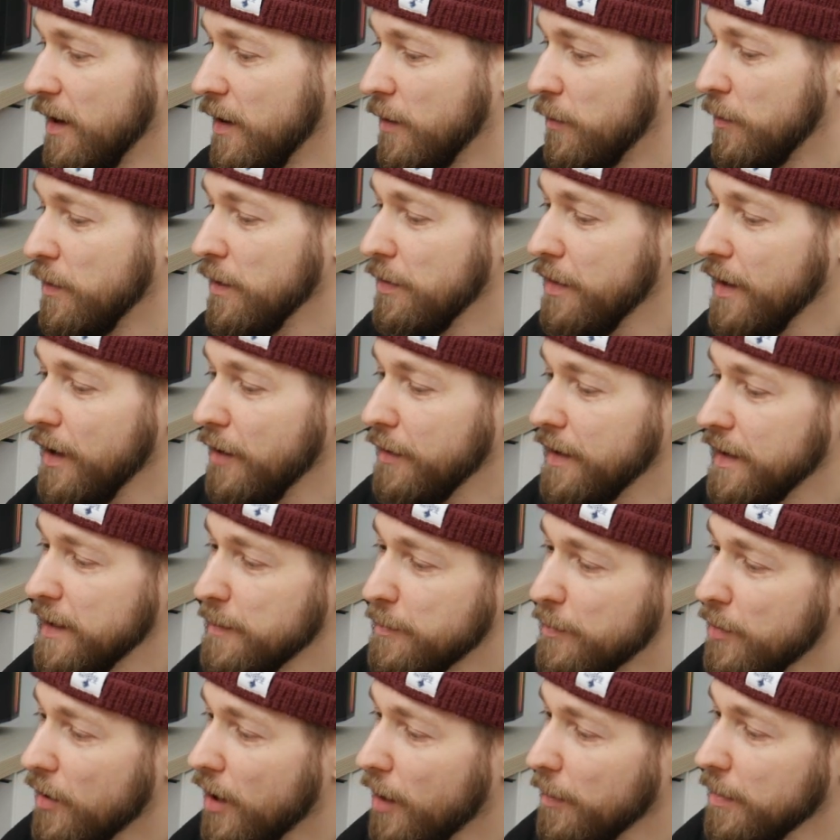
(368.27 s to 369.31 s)
without any
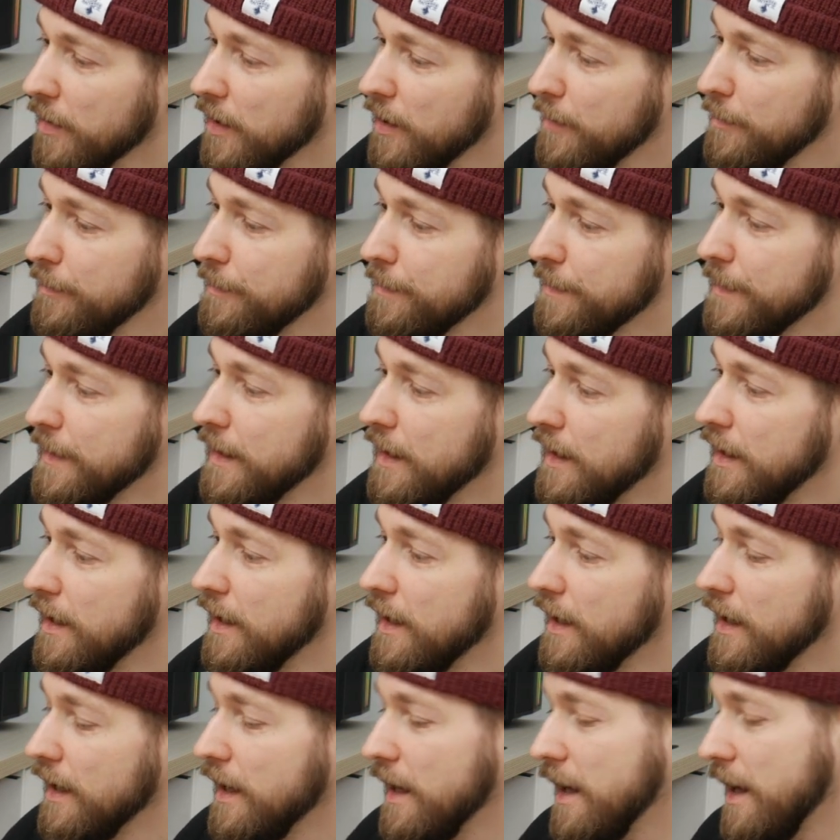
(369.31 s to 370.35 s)
problem
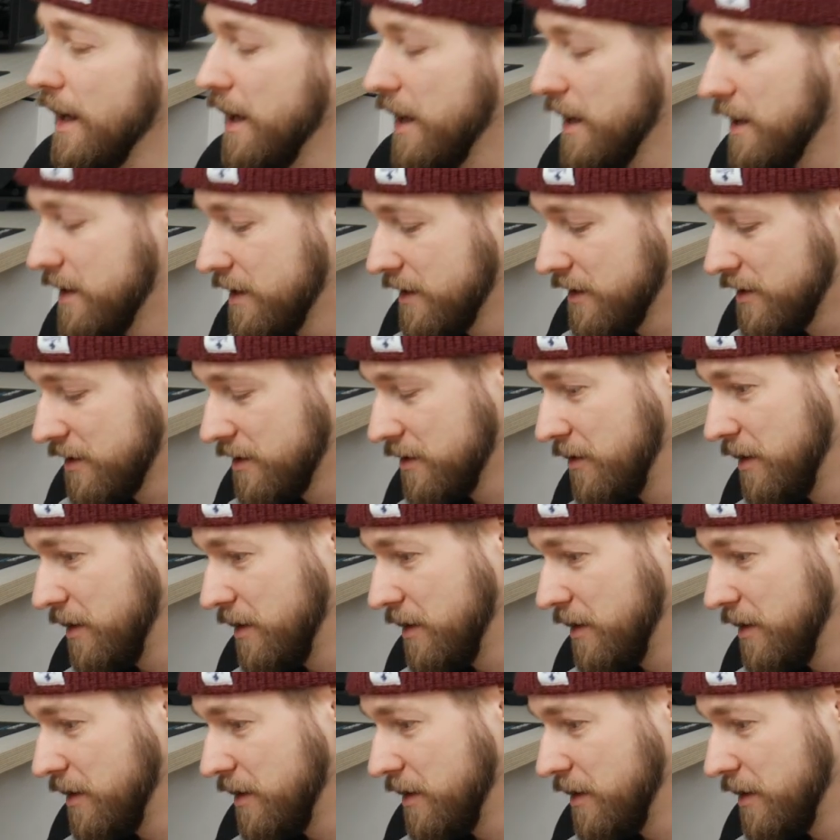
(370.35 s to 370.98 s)
and